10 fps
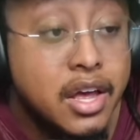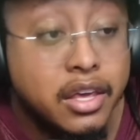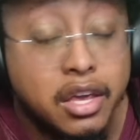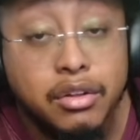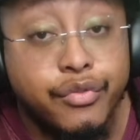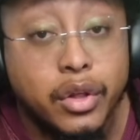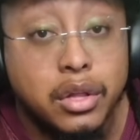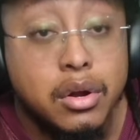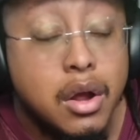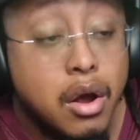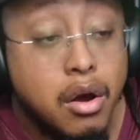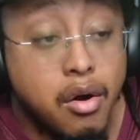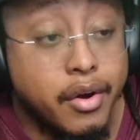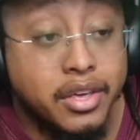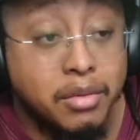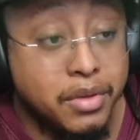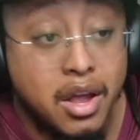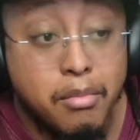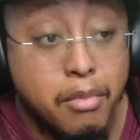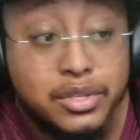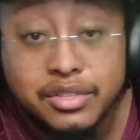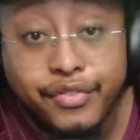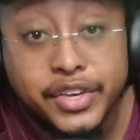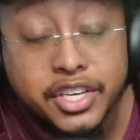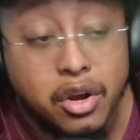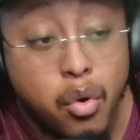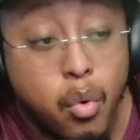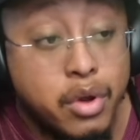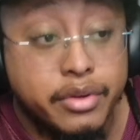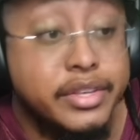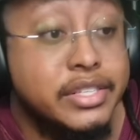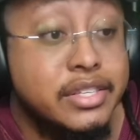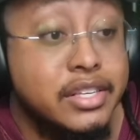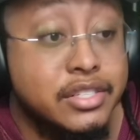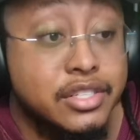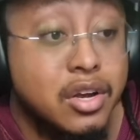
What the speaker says: Kendall Fuller, arguably our most efficient corner this season.